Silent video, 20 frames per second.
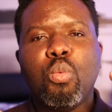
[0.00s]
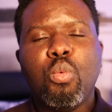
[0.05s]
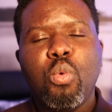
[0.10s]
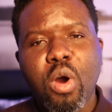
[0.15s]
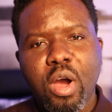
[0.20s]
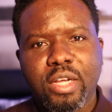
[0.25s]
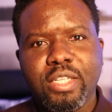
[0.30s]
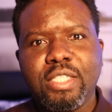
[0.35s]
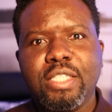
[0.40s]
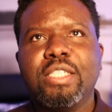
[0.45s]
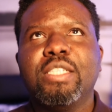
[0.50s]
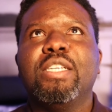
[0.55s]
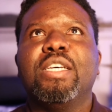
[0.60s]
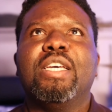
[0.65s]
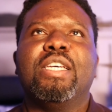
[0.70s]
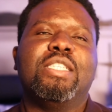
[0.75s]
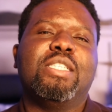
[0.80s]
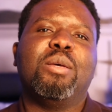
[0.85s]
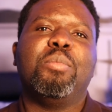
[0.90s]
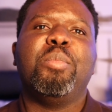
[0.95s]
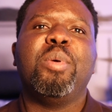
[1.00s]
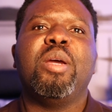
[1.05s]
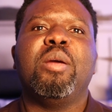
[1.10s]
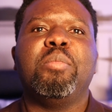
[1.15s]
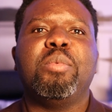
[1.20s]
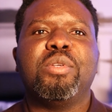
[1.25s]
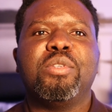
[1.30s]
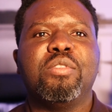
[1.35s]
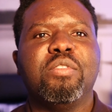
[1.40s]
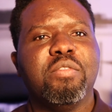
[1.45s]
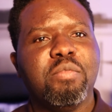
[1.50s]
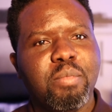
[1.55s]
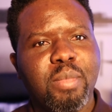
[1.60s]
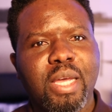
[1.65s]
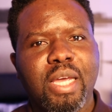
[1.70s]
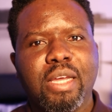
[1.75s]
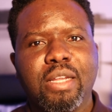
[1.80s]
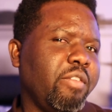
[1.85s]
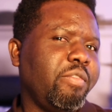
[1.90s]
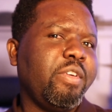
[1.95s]
What is the purpose of
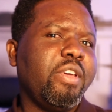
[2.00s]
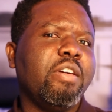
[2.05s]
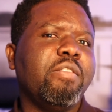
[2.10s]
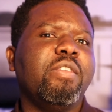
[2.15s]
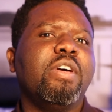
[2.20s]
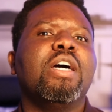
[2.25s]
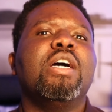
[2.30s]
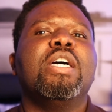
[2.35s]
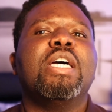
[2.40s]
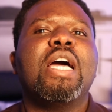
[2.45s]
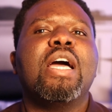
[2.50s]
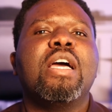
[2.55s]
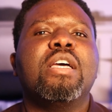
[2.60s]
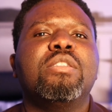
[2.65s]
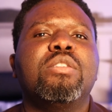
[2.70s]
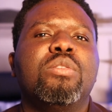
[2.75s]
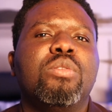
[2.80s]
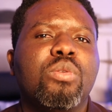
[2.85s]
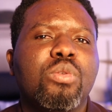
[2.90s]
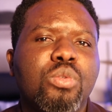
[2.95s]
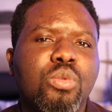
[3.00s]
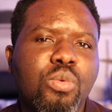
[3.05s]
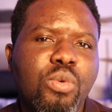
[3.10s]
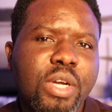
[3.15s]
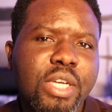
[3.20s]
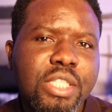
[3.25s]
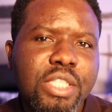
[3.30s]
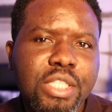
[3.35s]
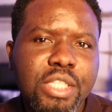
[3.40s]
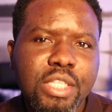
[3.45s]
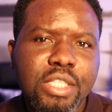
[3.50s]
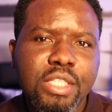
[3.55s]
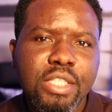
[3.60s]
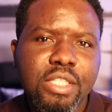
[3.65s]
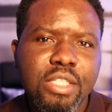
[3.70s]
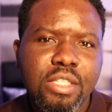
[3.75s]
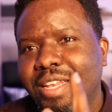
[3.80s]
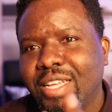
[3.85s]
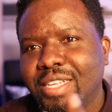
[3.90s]
man? Have you ever asked those questions?